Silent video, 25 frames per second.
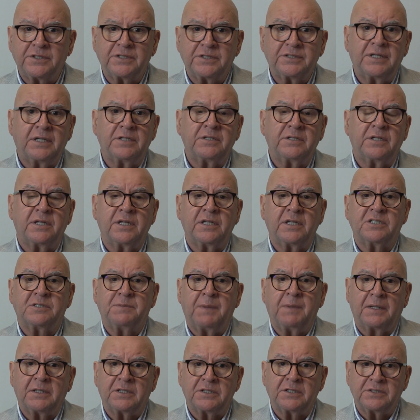sent to the
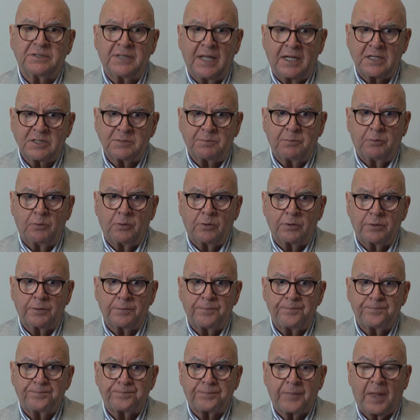inspector's dashboard.
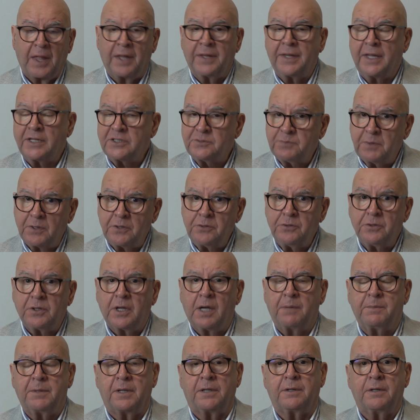And that's where you
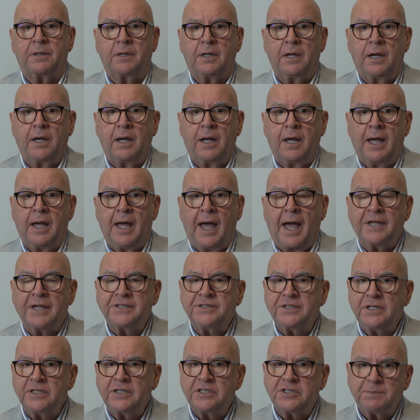come in. As
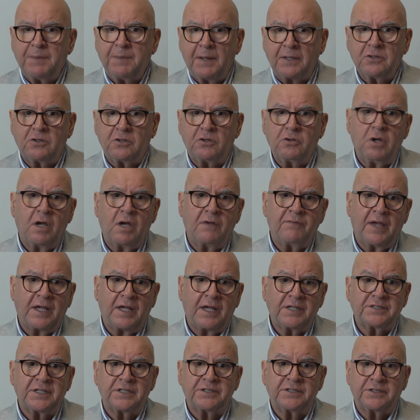an inspector, you have
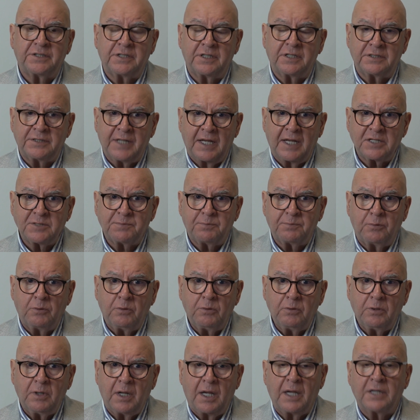access to the
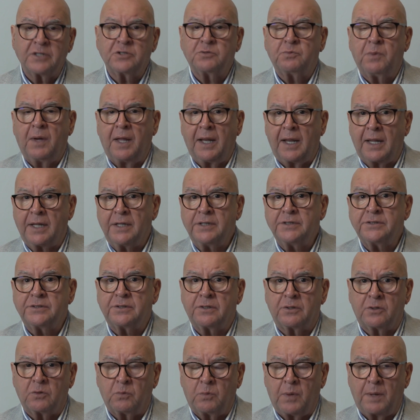dashboard as well as
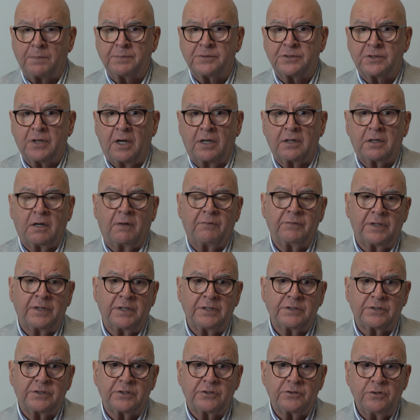the website of the
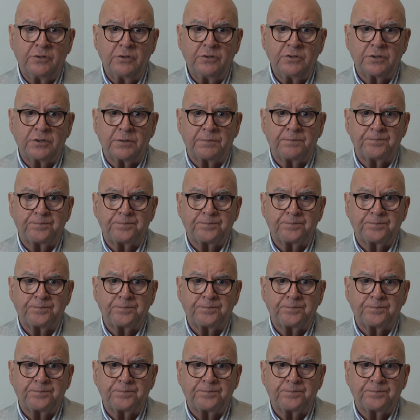institution.